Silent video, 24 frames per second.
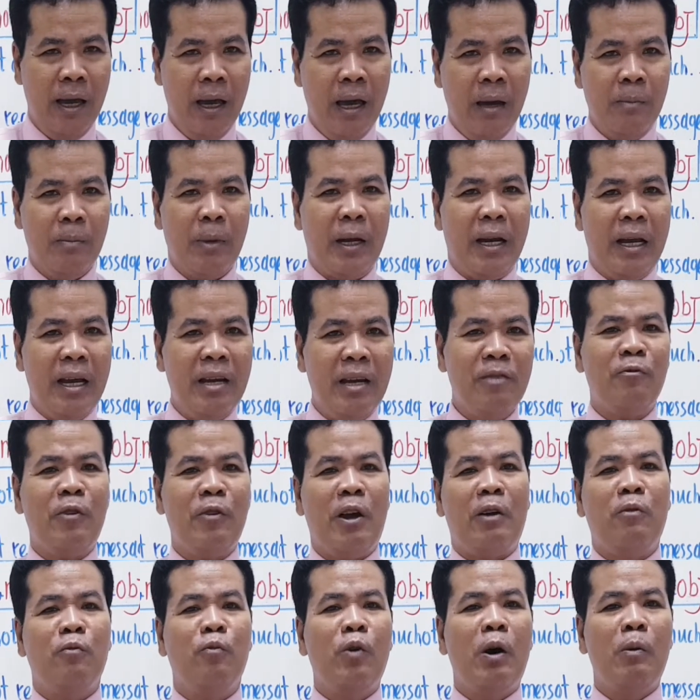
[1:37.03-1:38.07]
But in fact,
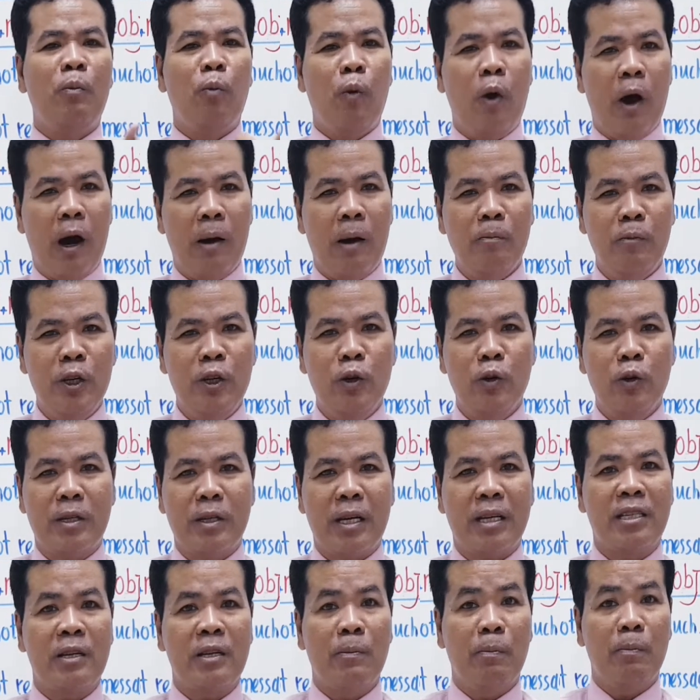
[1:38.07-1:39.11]
verb 1 we use as
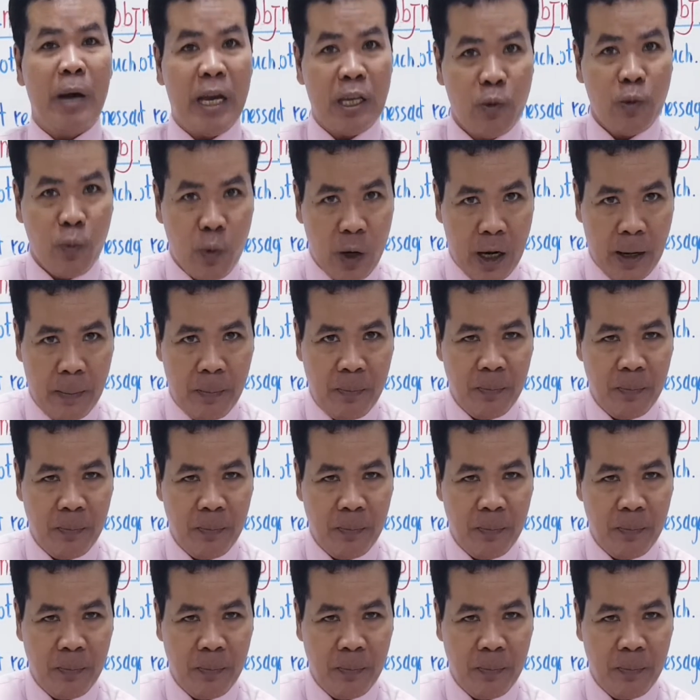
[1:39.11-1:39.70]
the base verb.